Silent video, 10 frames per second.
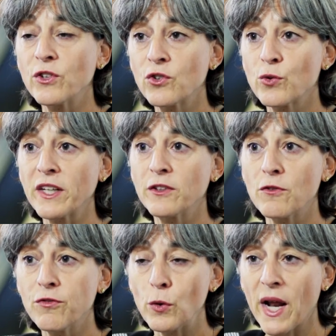
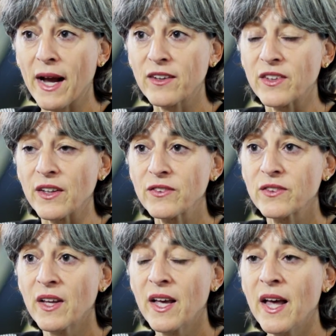restricted food
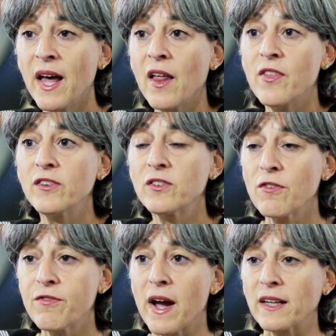access, this
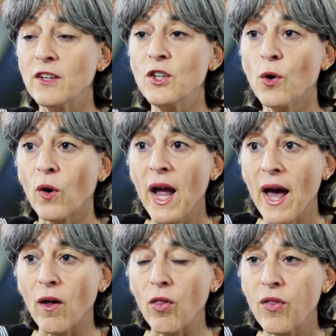affected your
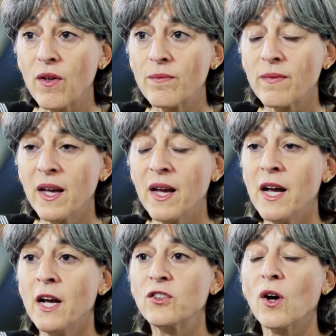health.
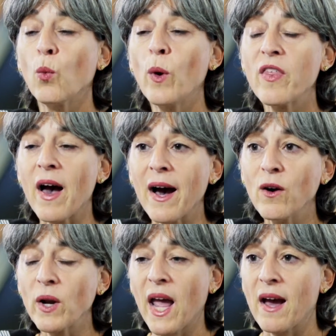So
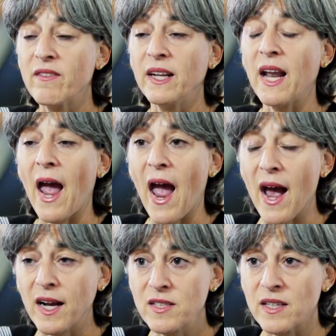without having
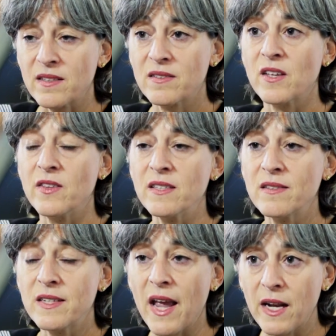access to
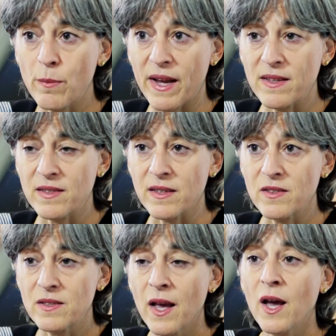these
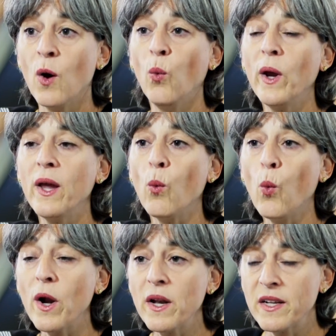databases, we
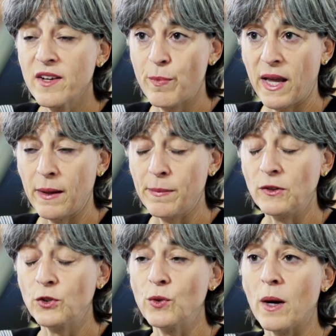wouldn't have been
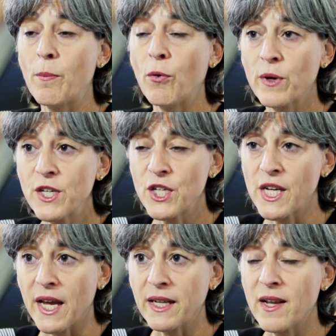able to
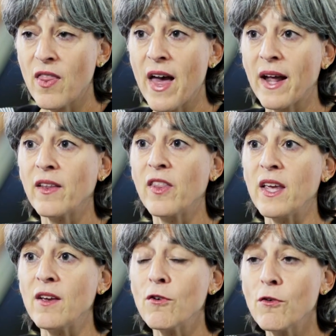appreciate that
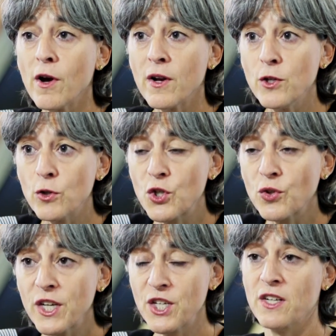the
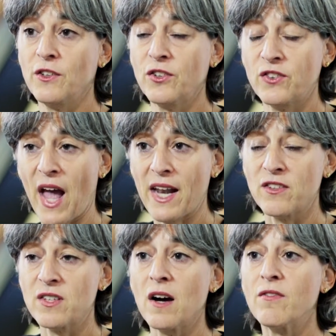nutritional
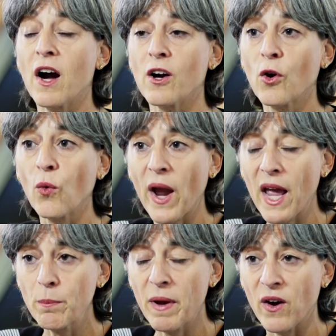status of our
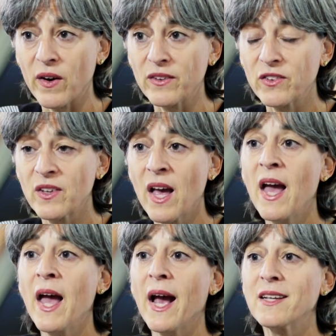grandparents
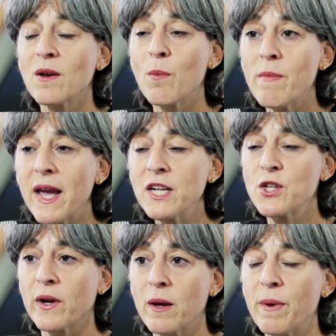has a
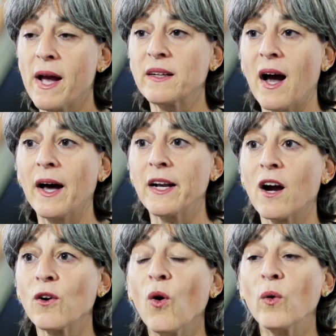major impact on
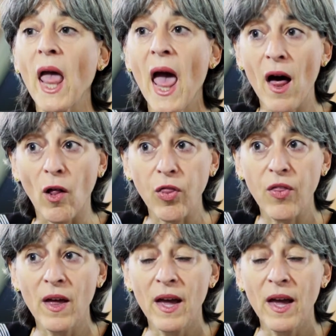our own health.